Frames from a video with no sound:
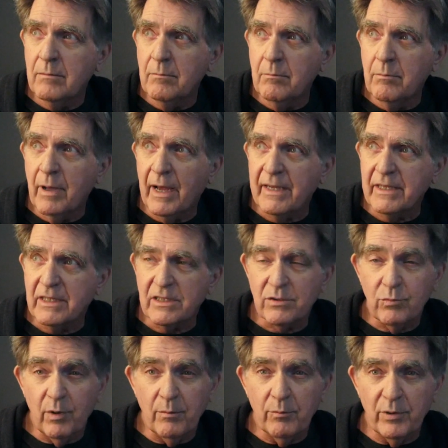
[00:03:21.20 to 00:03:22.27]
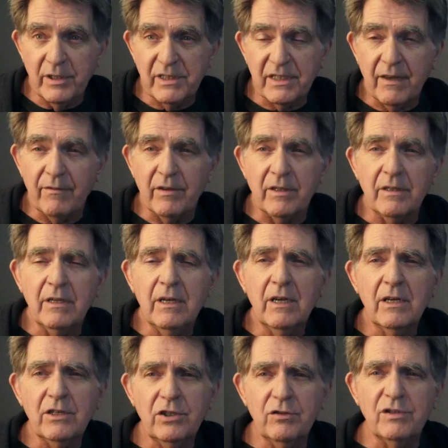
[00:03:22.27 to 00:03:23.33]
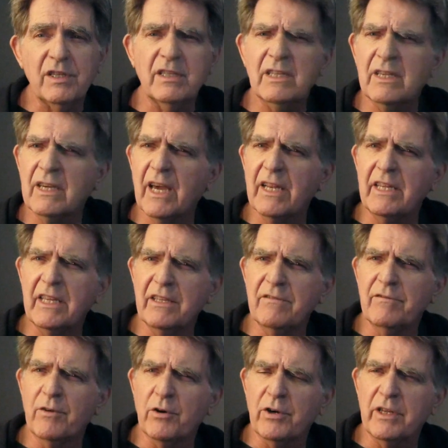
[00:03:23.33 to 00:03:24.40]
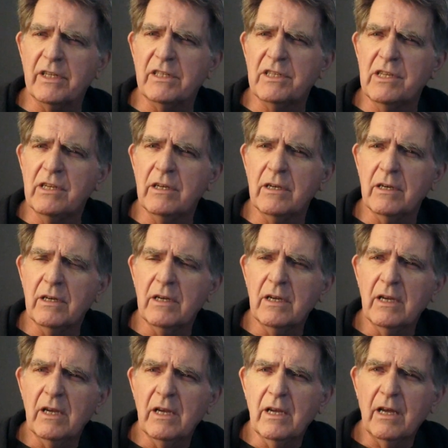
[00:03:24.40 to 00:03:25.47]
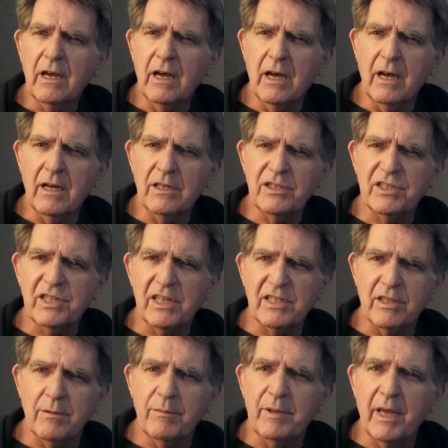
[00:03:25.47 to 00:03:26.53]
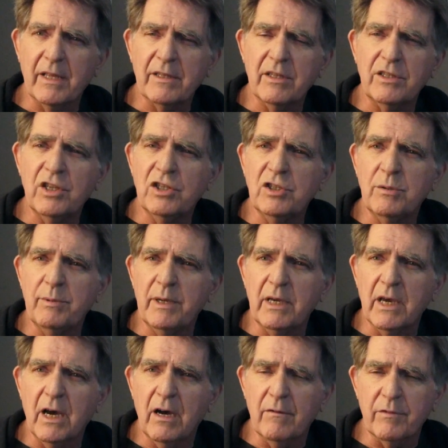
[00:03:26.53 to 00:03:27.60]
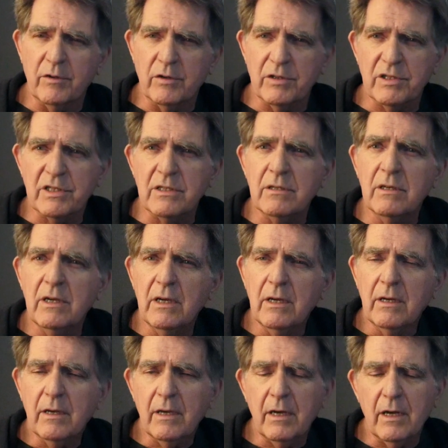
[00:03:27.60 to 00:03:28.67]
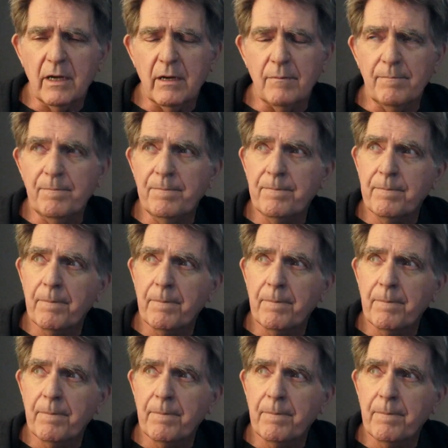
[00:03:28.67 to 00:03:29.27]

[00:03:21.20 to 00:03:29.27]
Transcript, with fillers: minus one point seven using the kind of inverted uh, system that the DigiBee offers. Um,